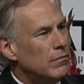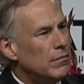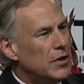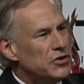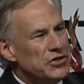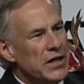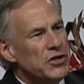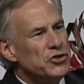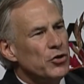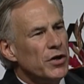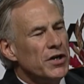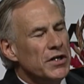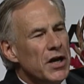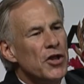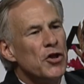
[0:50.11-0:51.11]
a teacher in
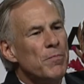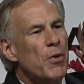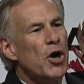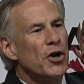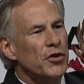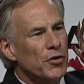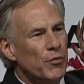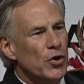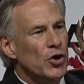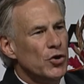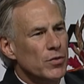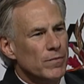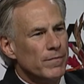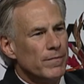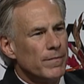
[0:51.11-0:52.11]
another part of the
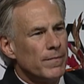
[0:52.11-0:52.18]
room